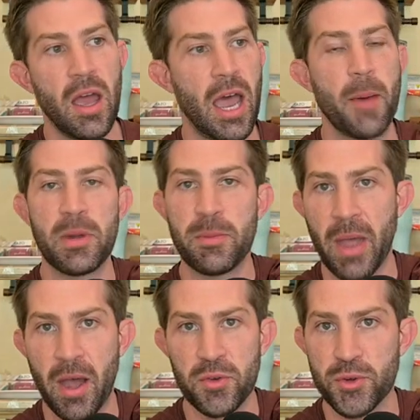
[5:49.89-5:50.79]
how many
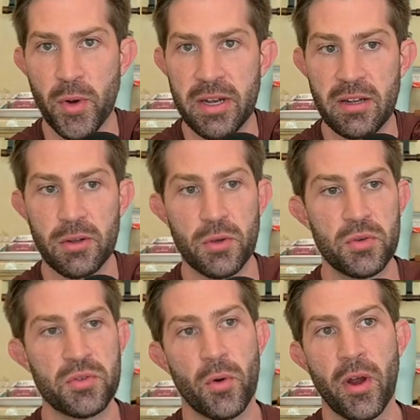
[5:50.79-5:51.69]
pounds do I need to
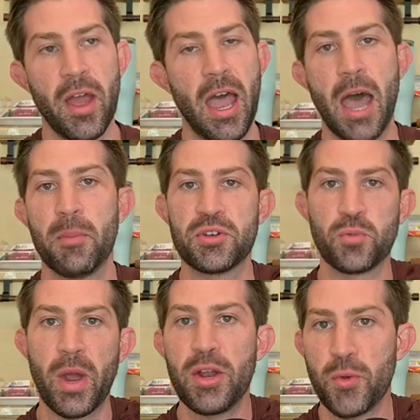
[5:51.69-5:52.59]
lose or how much
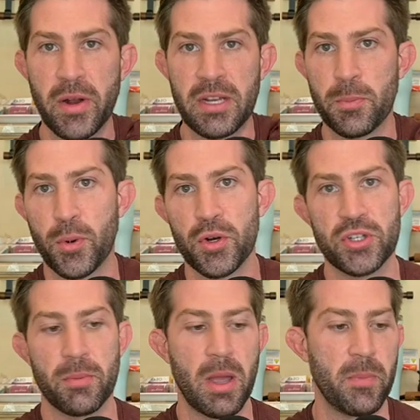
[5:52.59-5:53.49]
weight do I need to push
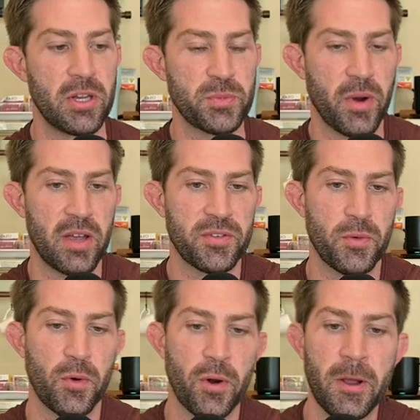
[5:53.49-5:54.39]
on my bench press
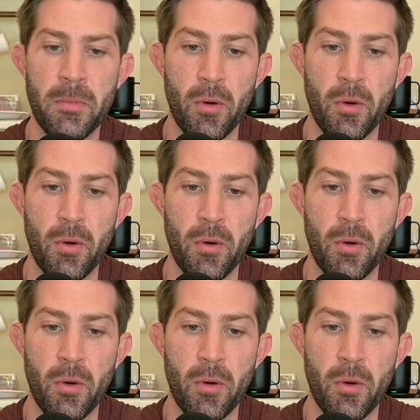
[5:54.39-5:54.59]
or,